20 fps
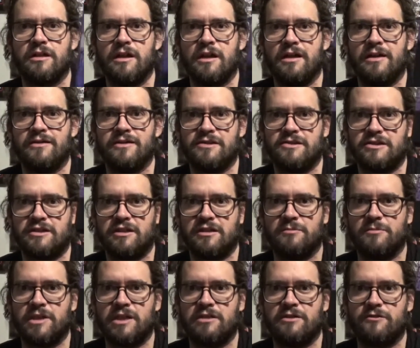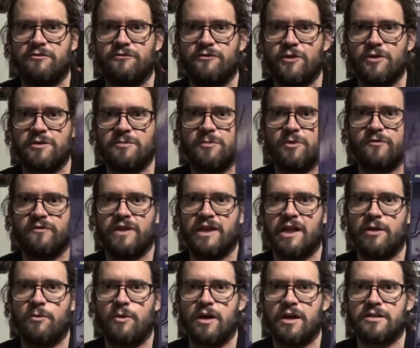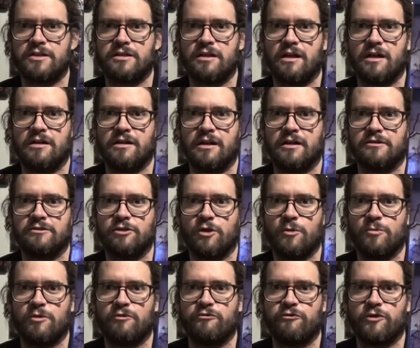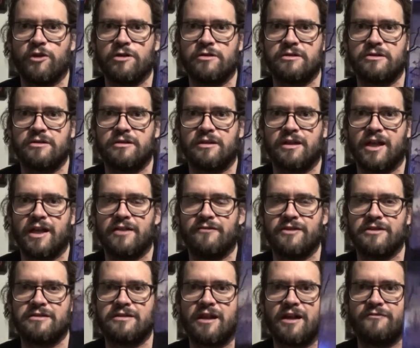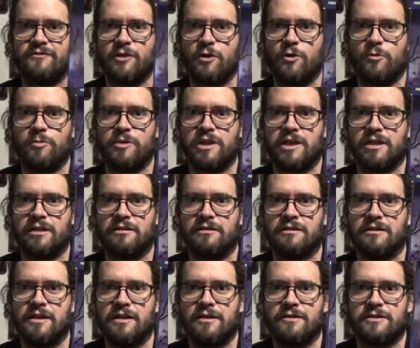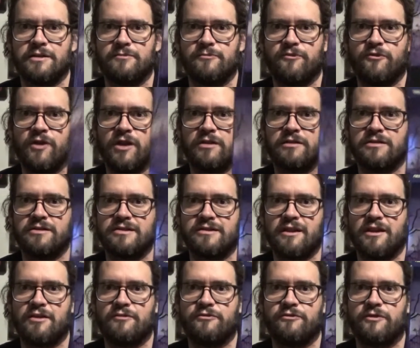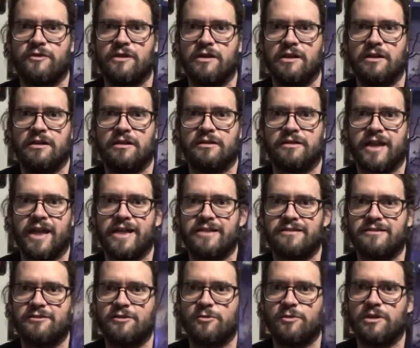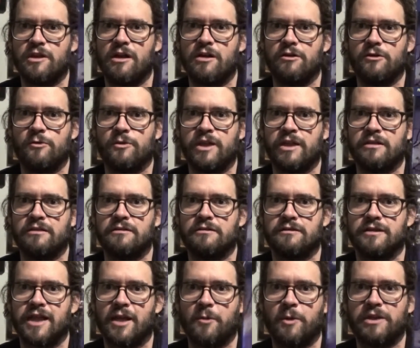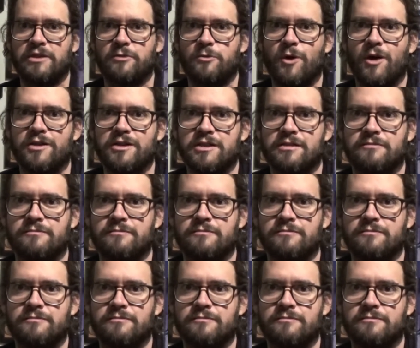This is going to be the first movie I watch on October 1st, kind of a soft opening, some fun stuff that has to do with Halloween. Can't wait to watch it.